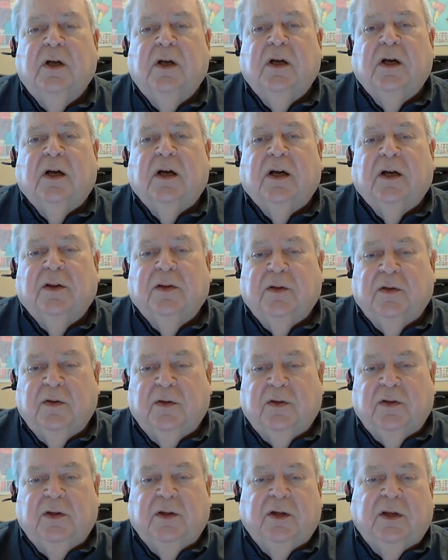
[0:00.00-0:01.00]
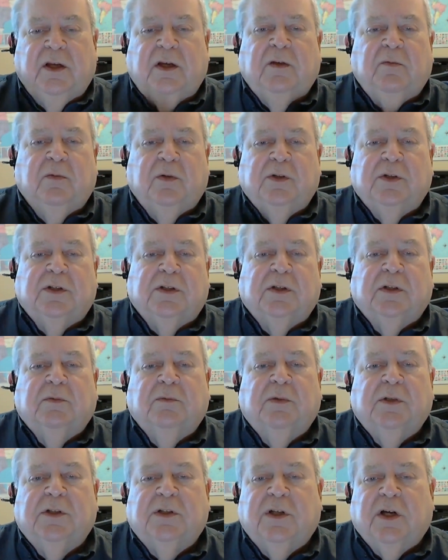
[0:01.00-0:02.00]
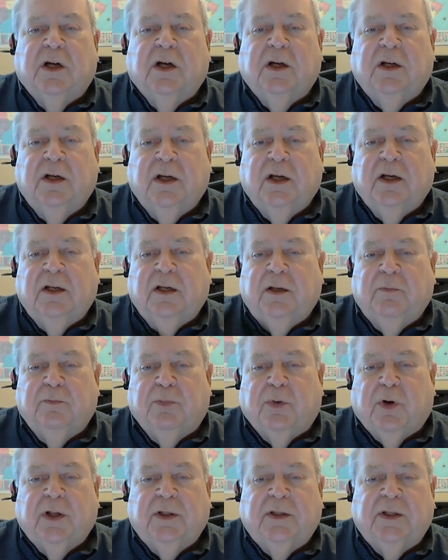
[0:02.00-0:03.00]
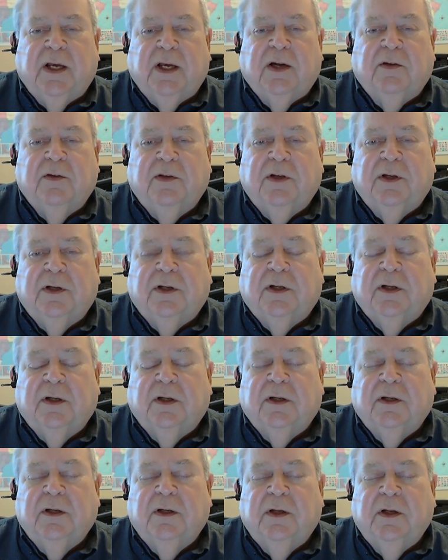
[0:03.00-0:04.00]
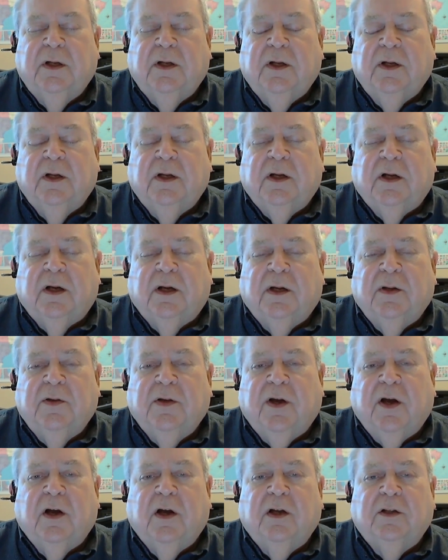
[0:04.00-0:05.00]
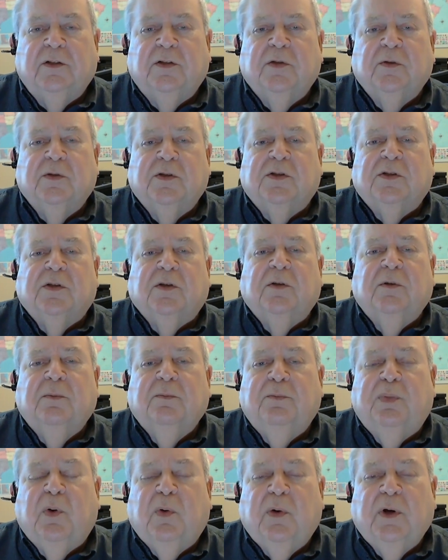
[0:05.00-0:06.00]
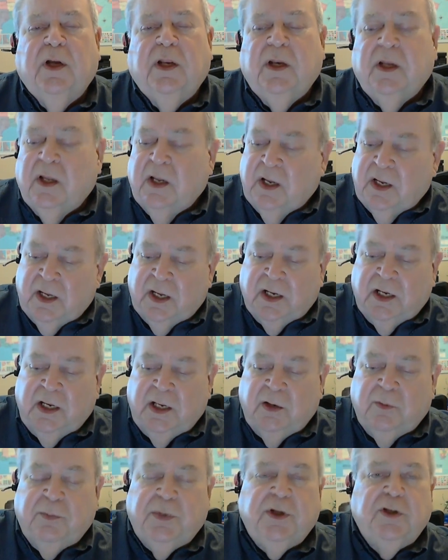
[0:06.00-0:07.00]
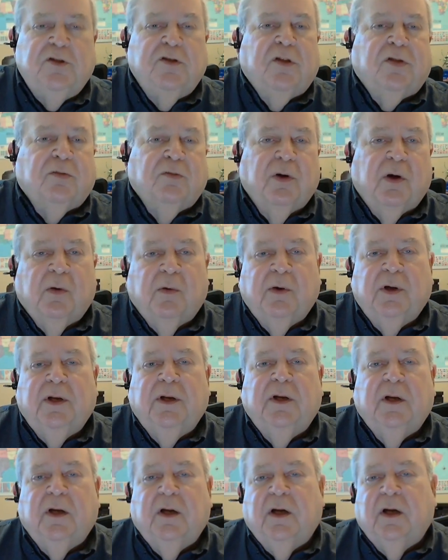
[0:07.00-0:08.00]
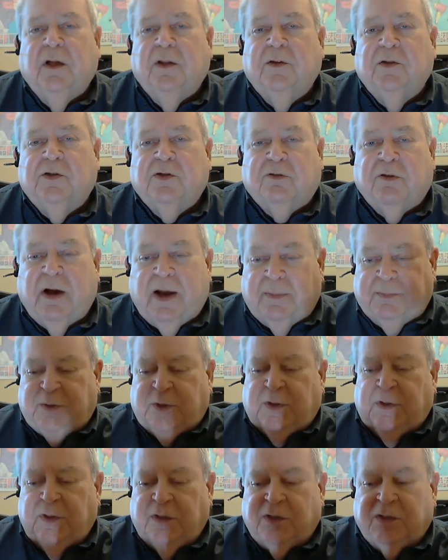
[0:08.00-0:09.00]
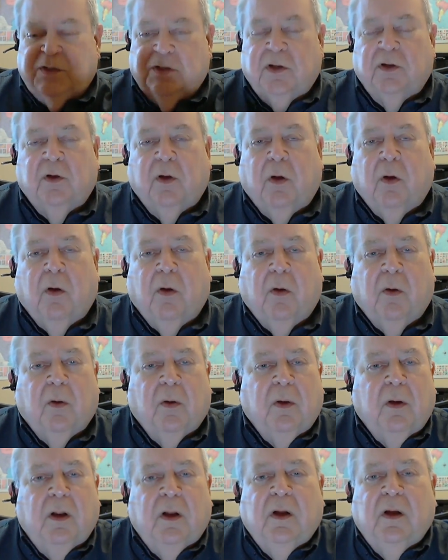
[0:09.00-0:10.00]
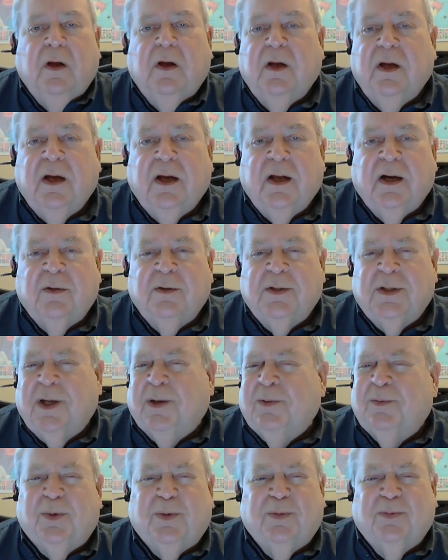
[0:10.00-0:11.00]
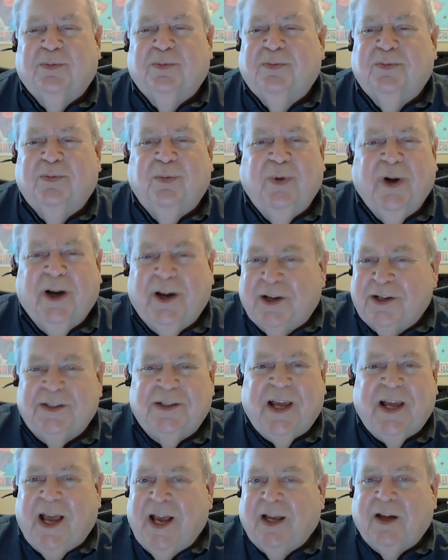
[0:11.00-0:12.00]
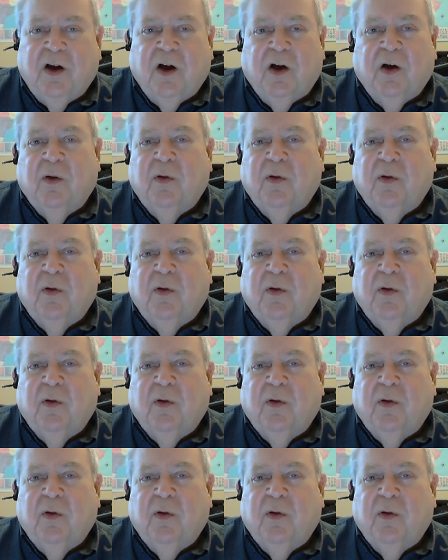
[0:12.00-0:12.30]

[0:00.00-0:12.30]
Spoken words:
the kid was cutting, and he brought down the cut to a certain point, and he'd be throwing the scraps in this little hole. And I was like, well, where does that go?